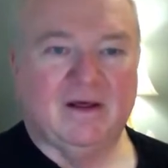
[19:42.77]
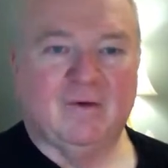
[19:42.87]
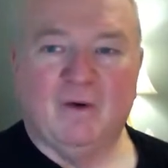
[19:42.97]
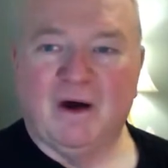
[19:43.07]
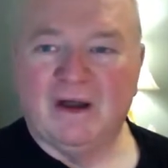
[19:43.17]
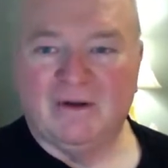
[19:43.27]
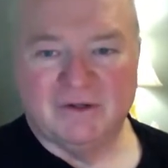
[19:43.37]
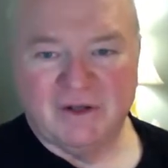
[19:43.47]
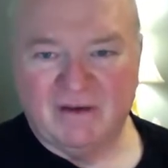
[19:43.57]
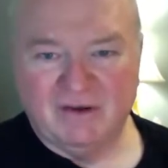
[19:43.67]
Why don't
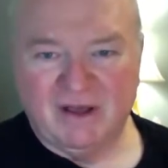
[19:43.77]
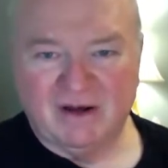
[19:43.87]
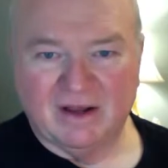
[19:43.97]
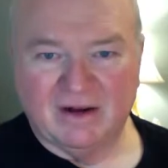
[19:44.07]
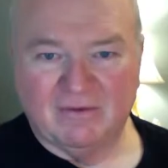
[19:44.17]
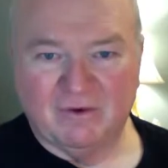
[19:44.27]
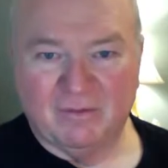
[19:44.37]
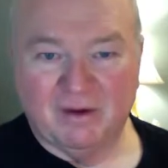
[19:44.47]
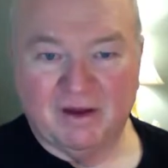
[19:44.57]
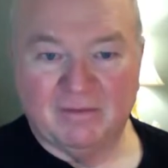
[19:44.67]
you have an alligator for a
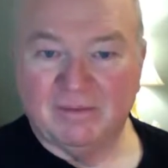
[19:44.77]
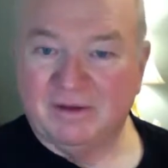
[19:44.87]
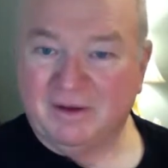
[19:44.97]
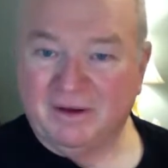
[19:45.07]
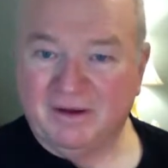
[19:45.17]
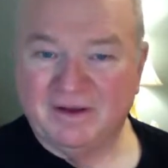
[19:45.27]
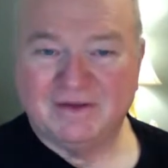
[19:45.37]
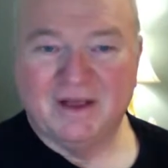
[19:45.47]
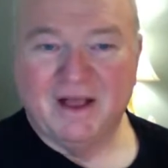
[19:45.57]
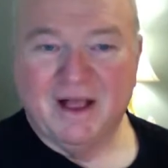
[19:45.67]
pet?
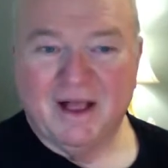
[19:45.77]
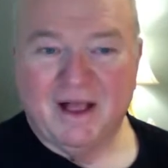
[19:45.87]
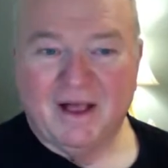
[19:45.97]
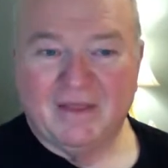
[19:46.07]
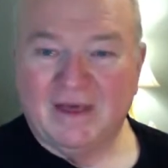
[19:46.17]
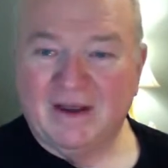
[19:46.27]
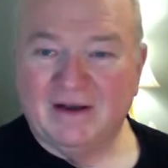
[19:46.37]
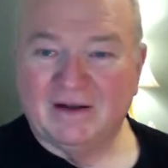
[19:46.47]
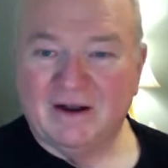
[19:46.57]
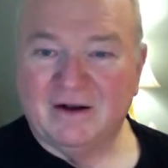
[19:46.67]
Because that
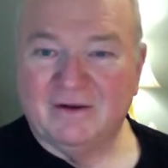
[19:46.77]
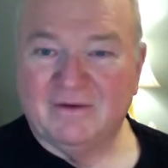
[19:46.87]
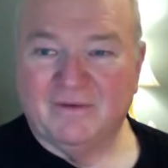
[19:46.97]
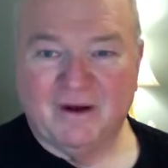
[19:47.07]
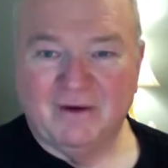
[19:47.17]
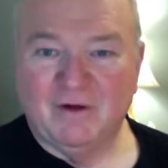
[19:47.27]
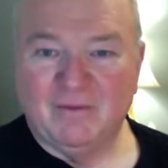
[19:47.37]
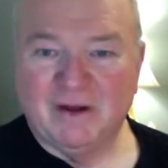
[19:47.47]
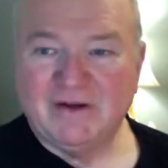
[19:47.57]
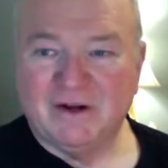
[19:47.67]
alligator very well
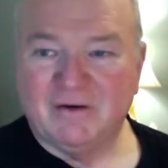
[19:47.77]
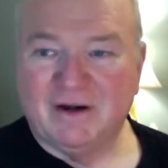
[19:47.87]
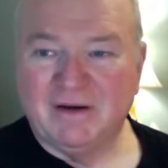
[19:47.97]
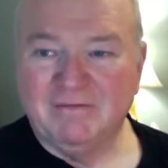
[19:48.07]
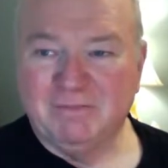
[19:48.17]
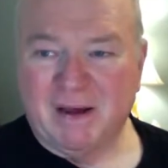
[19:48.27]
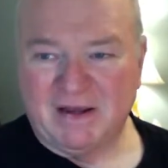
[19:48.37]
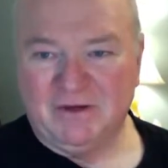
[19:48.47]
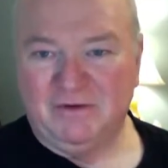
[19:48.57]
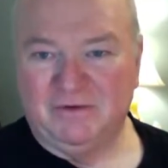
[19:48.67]
may turn around and
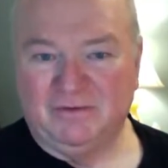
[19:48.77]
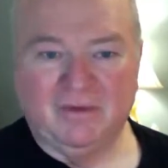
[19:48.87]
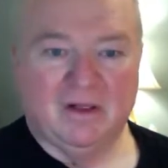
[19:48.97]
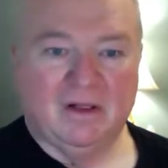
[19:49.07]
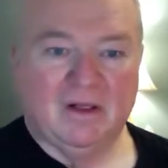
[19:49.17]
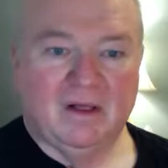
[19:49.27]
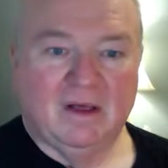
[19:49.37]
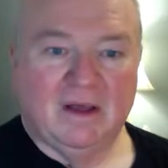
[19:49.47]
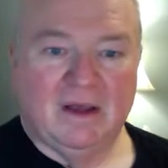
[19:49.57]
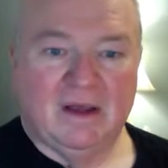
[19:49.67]
bite you.
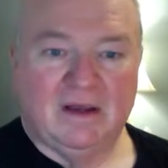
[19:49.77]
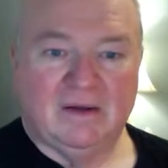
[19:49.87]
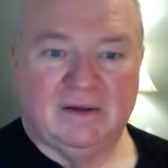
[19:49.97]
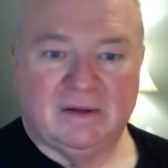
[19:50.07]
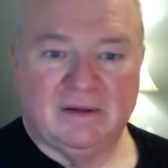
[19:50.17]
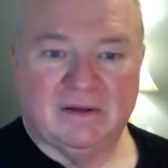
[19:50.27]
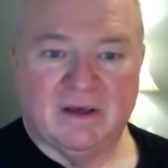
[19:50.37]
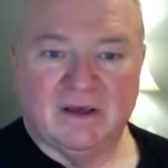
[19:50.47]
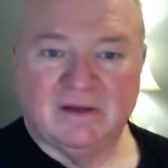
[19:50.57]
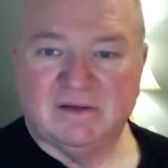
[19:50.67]
And in the
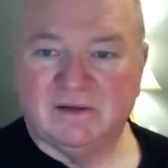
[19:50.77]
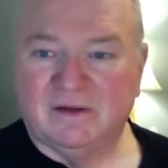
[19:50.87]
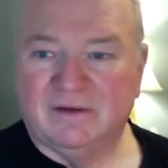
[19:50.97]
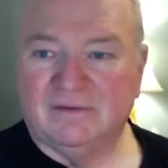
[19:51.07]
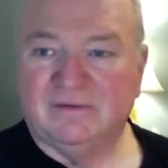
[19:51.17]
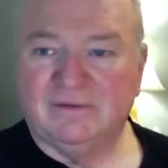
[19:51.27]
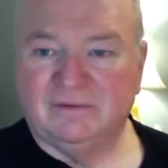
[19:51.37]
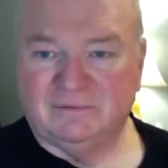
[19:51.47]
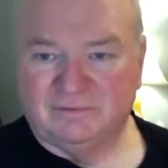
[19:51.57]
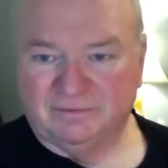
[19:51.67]
case of
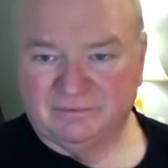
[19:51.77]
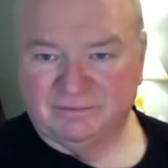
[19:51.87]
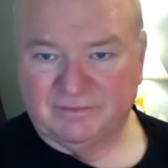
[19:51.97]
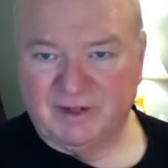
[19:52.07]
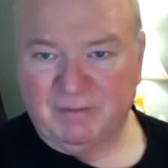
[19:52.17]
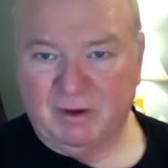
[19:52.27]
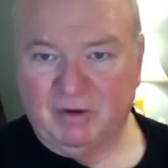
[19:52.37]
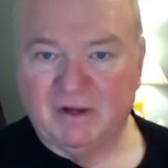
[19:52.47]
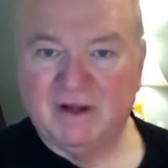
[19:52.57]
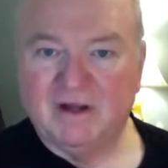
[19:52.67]

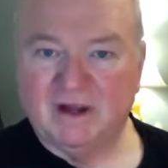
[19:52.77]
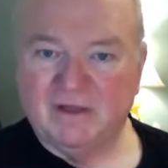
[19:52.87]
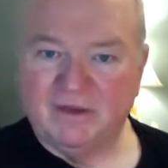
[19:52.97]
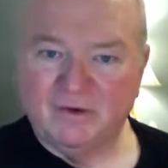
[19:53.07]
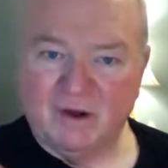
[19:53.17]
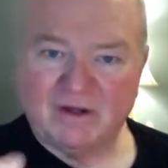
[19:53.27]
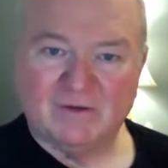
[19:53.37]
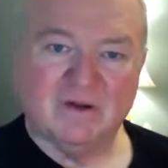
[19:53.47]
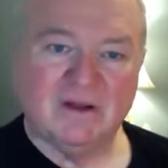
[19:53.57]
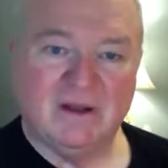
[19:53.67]
Napoleon and the
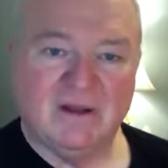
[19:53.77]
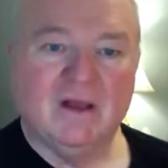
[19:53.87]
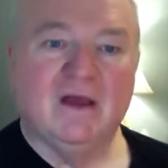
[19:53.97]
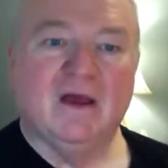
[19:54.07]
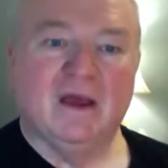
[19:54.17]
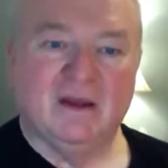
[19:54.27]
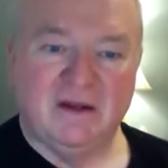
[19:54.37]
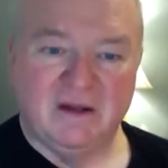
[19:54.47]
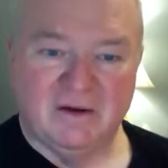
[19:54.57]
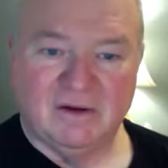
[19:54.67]
Directory, and
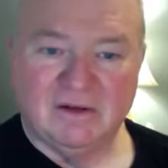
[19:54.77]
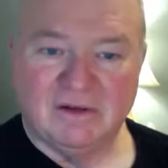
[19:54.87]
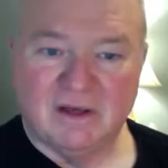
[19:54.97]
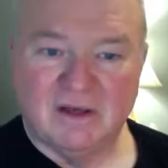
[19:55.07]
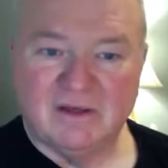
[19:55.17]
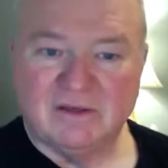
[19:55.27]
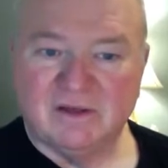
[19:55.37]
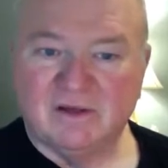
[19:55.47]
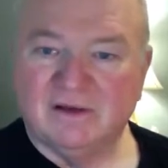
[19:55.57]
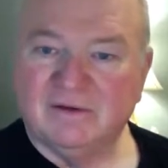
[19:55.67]
here in the case
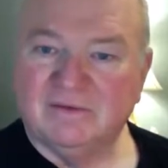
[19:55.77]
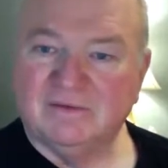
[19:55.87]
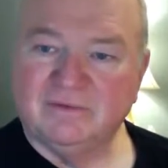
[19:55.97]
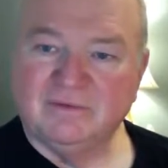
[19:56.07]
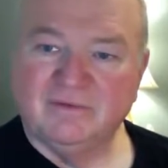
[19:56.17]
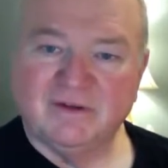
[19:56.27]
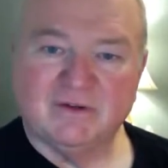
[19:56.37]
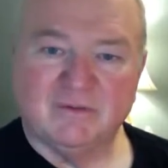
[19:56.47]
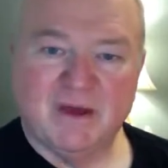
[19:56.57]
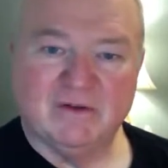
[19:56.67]
of
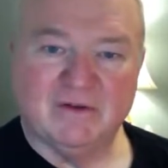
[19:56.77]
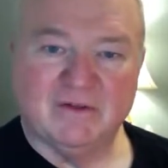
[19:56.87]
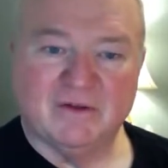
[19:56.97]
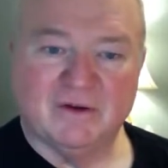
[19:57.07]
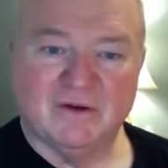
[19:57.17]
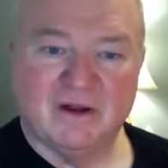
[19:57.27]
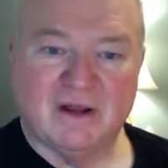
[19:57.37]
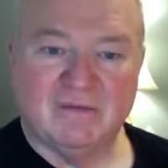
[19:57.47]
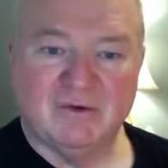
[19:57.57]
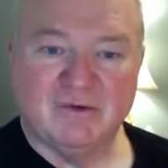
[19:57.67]
Victor Emmanuel III
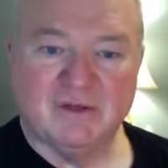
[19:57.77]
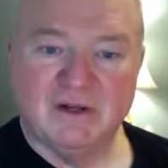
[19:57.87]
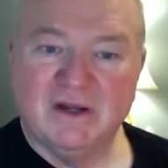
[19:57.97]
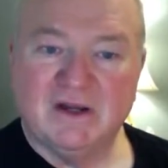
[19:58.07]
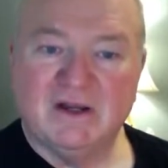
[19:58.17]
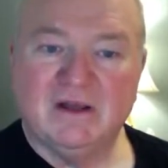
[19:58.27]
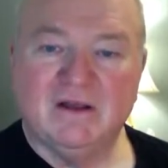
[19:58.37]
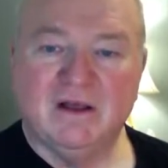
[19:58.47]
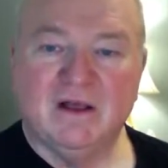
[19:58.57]
and Mussolini,